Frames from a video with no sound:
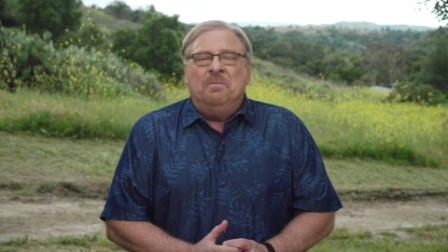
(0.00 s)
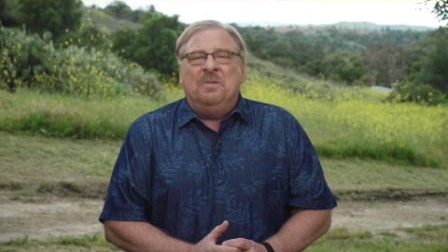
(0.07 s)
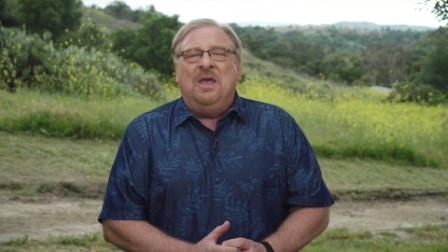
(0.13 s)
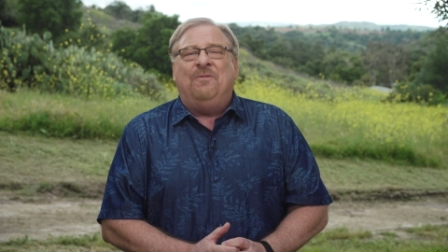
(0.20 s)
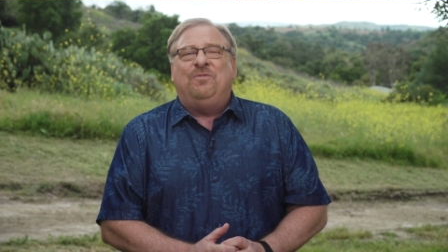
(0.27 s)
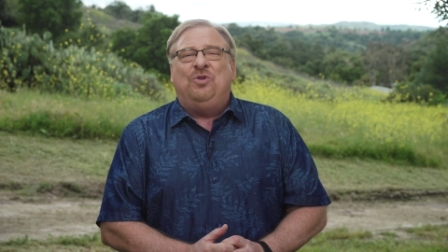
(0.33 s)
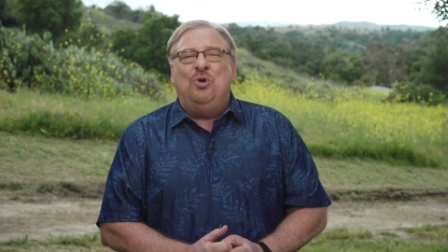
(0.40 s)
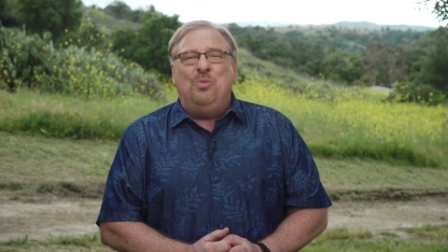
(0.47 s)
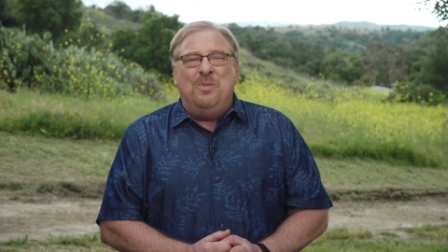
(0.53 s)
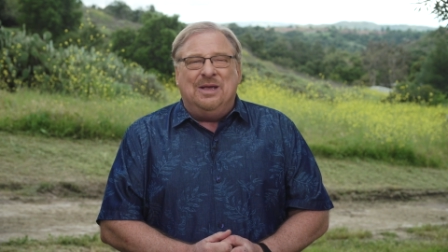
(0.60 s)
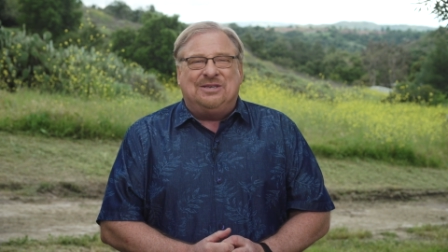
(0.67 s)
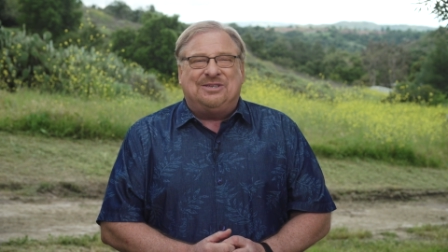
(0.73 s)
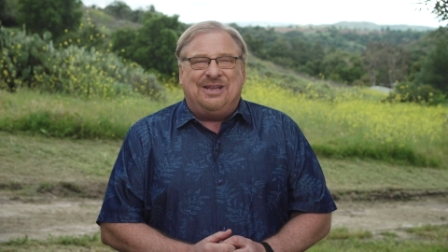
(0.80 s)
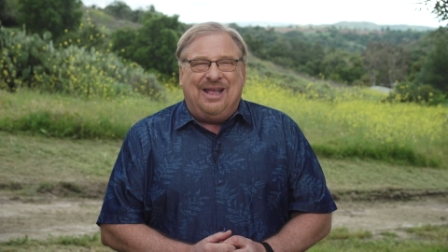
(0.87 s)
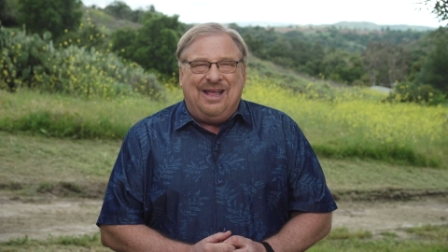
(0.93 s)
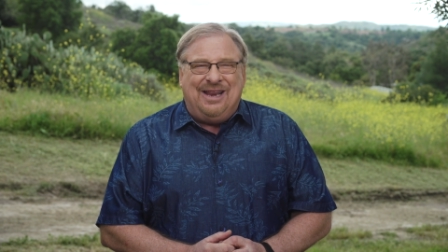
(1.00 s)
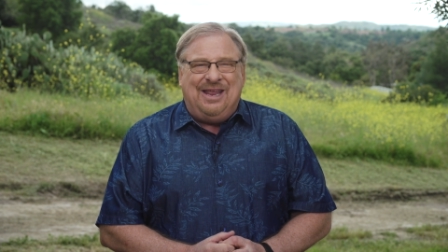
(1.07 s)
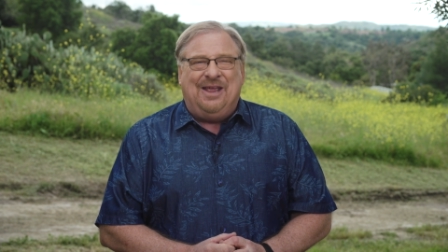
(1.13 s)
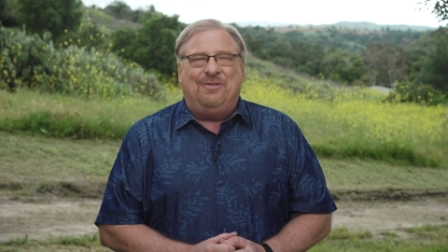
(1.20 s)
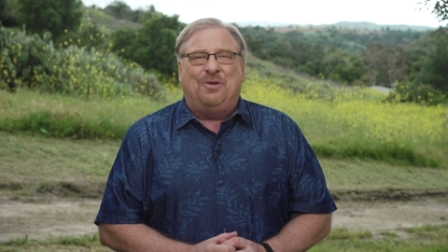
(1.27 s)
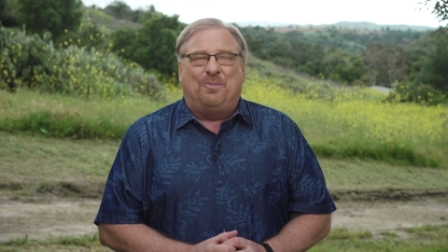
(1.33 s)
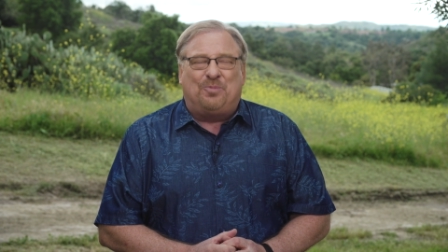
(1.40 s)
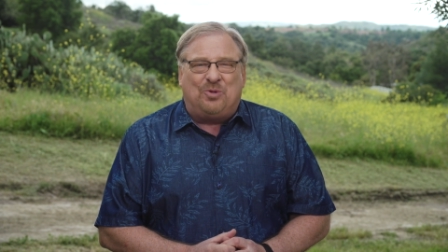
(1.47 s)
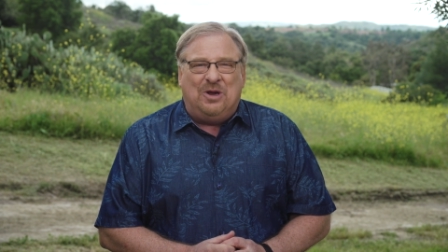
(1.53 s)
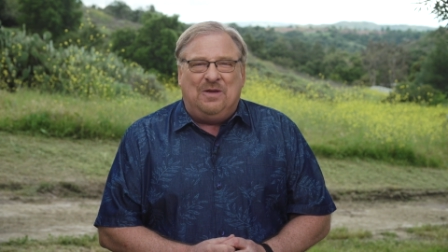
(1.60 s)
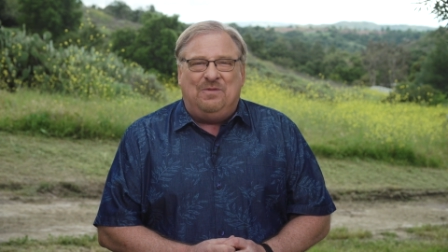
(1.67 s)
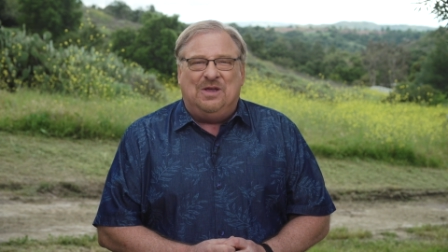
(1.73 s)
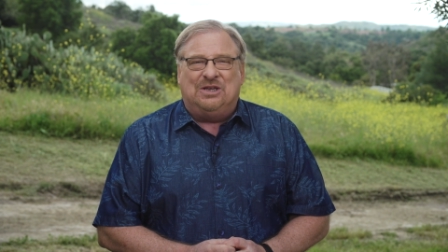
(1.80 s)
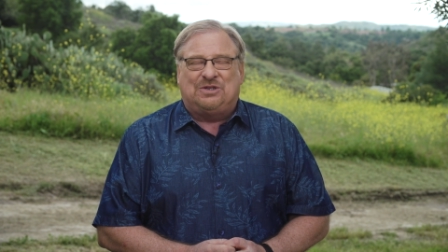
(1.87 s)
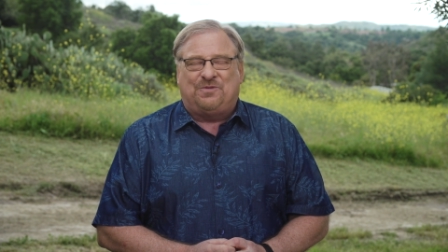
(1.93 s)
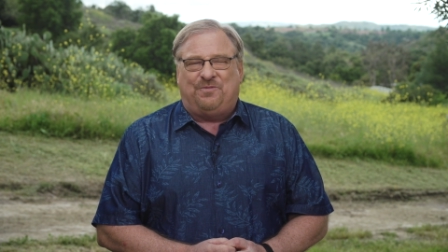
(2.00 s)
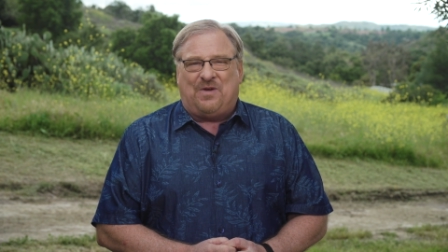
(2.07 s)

If you missed any of the previous